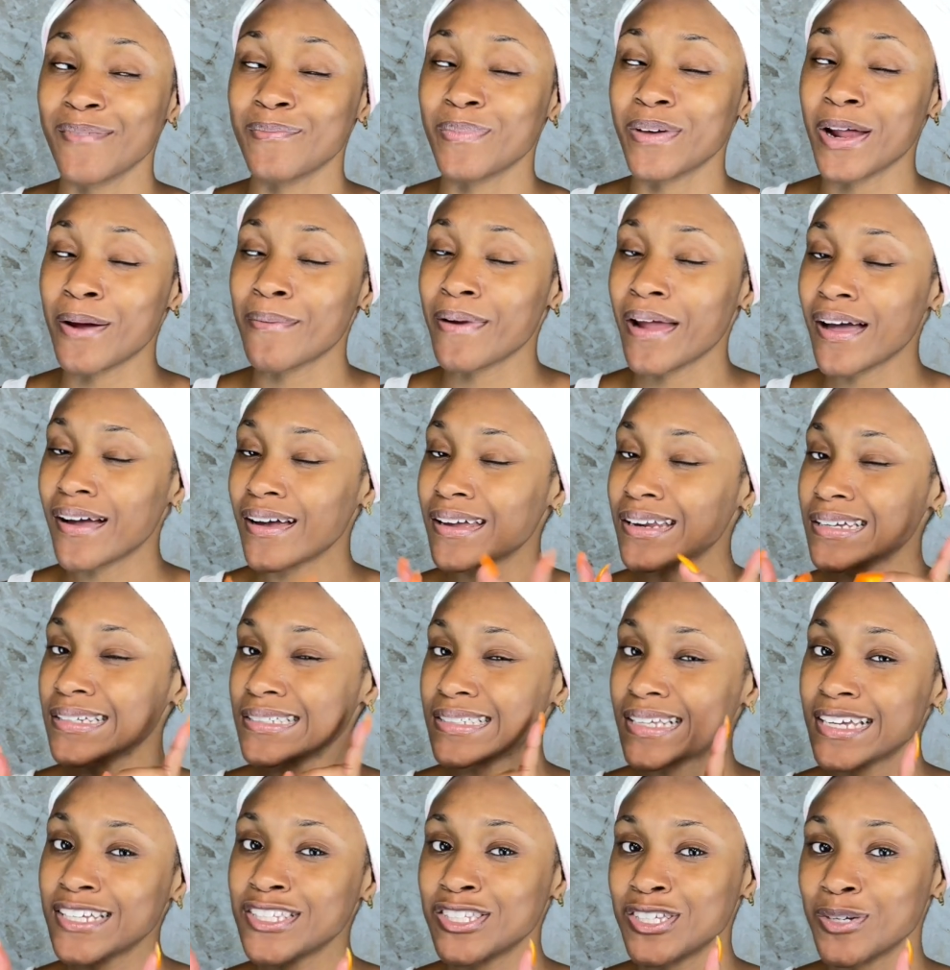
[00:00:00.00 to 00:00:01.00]
But I'm not going to
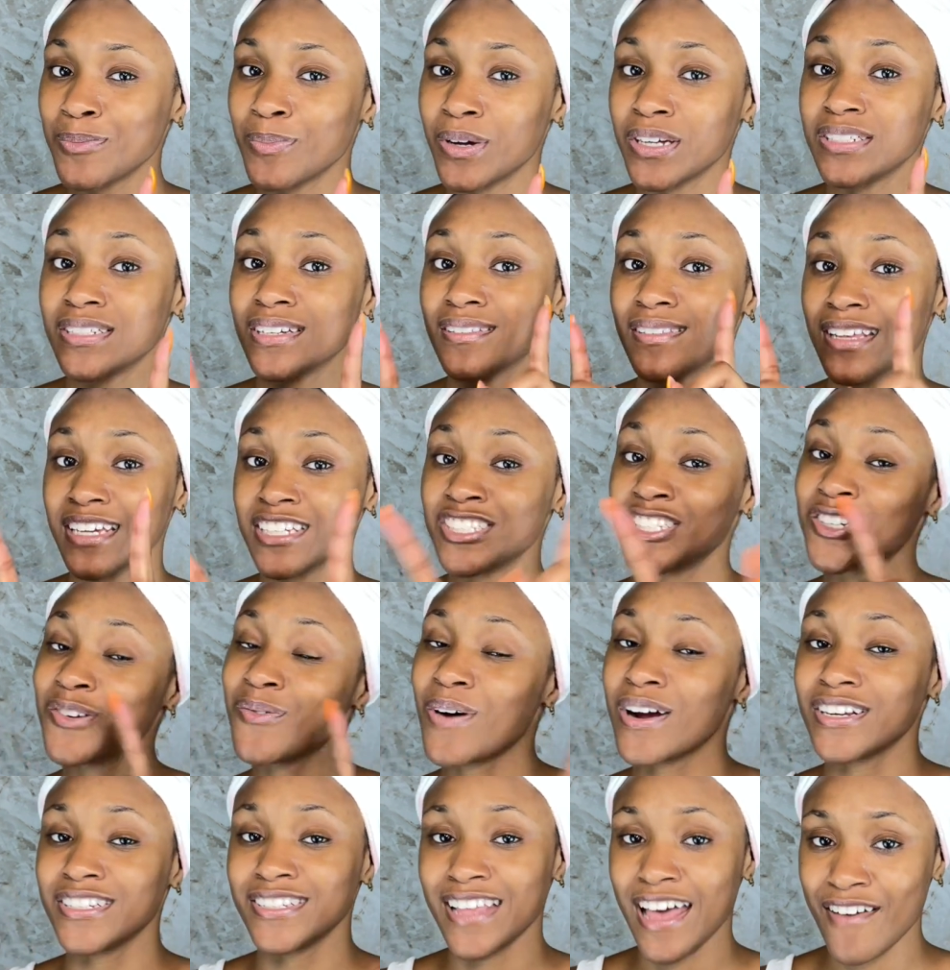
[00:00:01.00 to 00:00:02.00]
say too much unless you
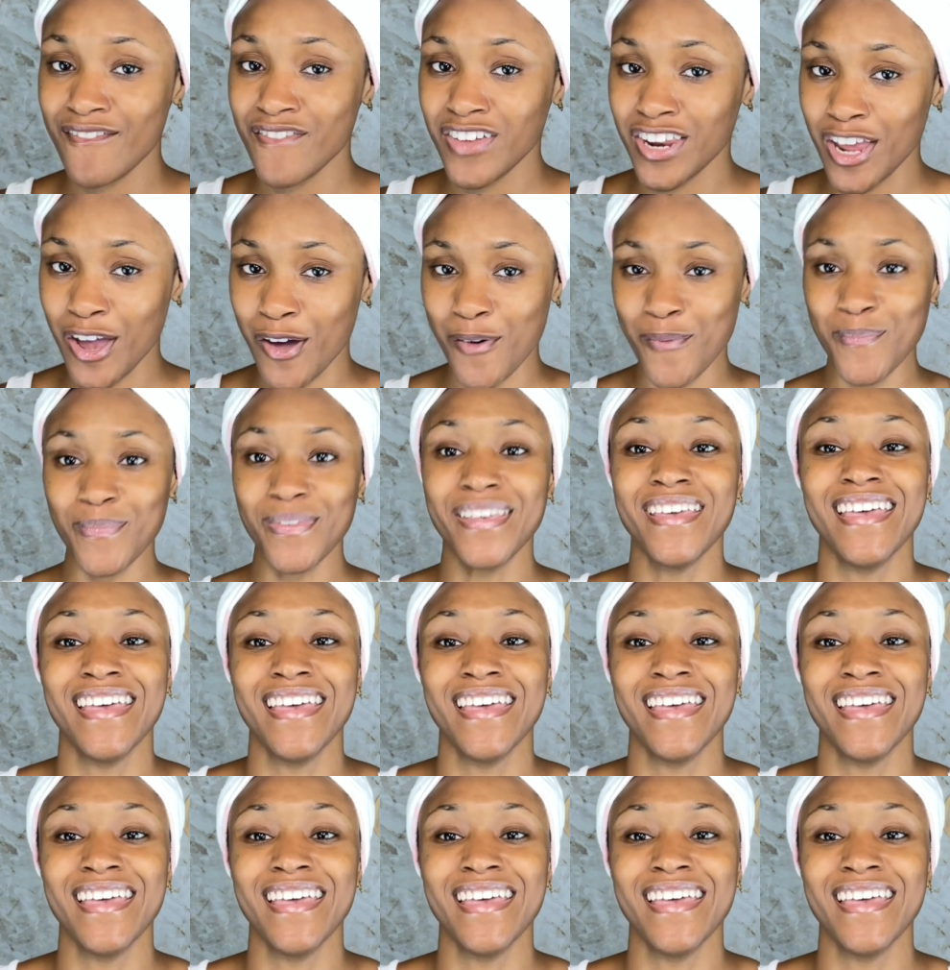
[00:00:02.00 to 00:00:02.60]
watch that video.